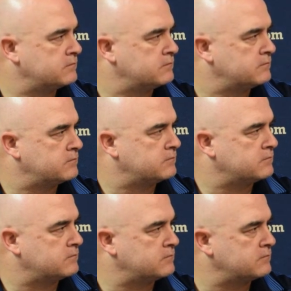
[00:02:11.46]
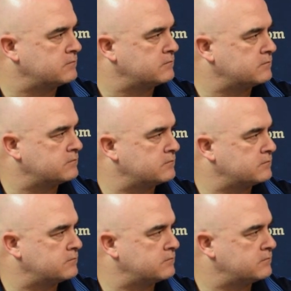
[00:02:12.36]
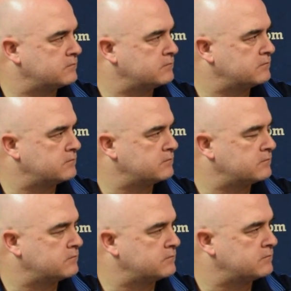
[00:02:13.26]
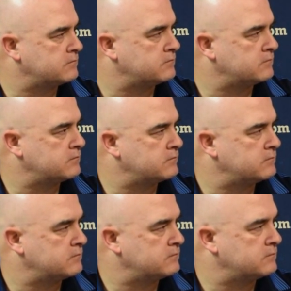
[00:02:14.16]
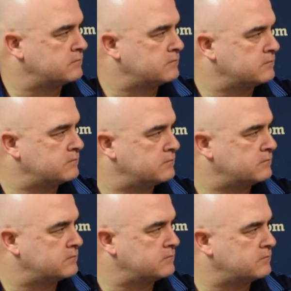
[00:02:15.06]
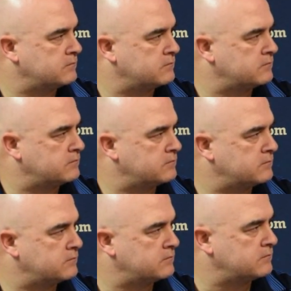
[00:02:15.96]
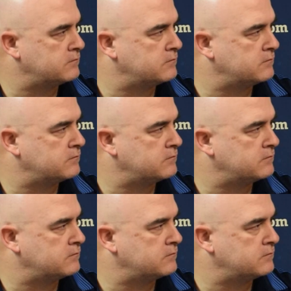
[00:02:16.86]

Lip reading: (silent)